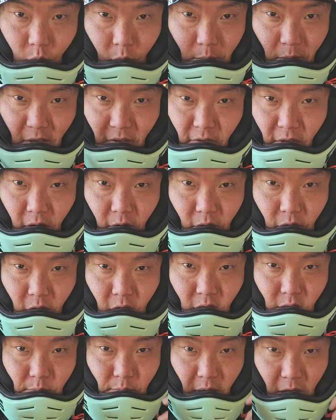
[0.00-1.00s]
of my favorite
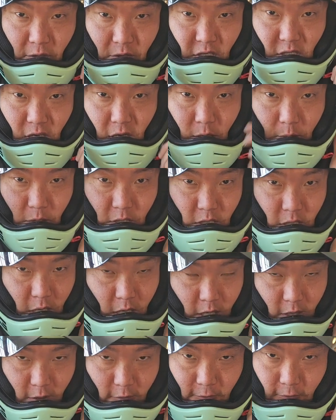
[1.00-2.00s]
things about these helmets,
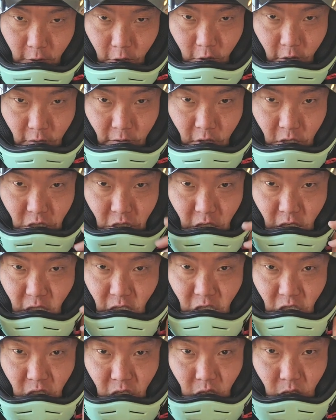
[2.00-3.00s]
the field of vision
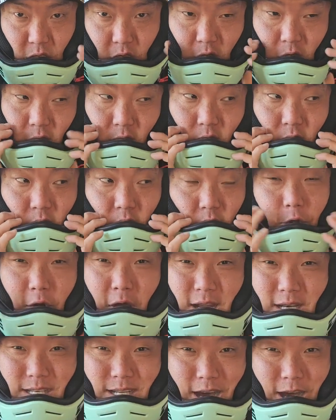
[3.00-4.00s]
is just nuts. They're
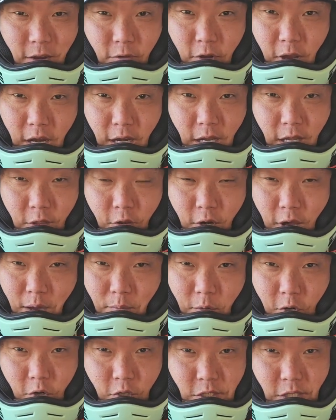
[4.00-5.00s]
not dot rated, they're not
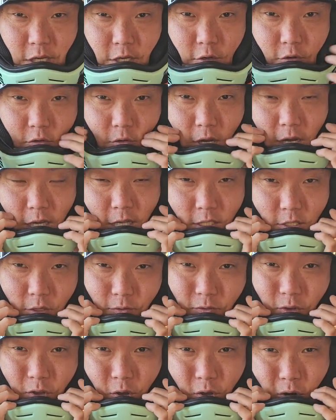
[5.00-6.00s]
motorcycle rated, so if
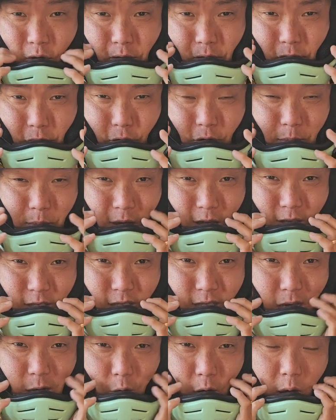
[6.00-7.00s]
you're going over 30 miles an hour, I